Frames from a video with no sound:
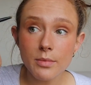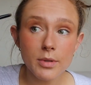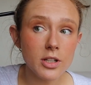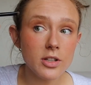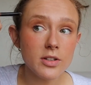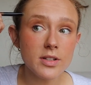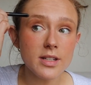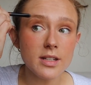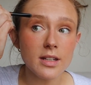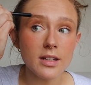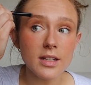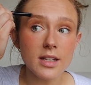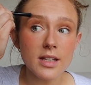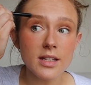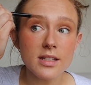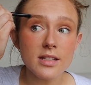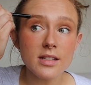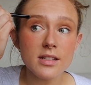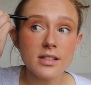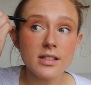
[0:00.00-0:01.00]
been using
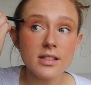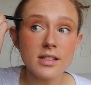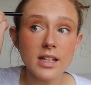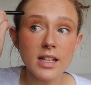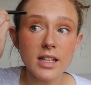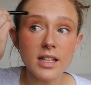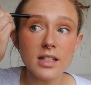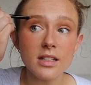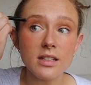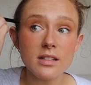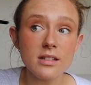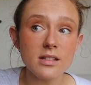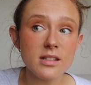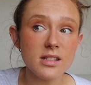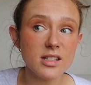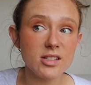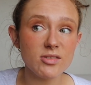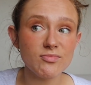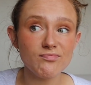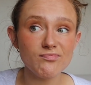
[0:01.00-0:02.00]
this
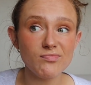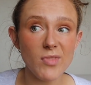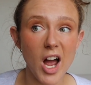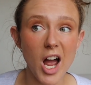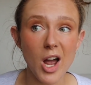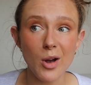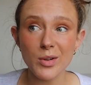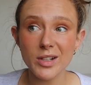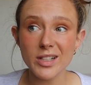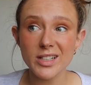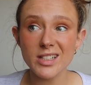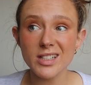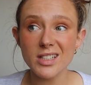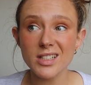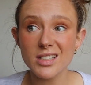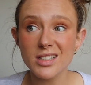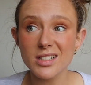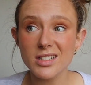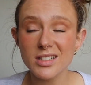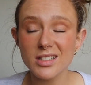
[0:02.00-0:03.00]
since I
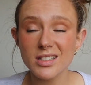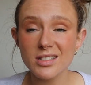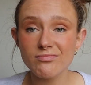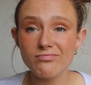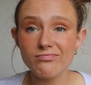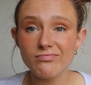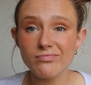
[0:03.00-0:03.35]
was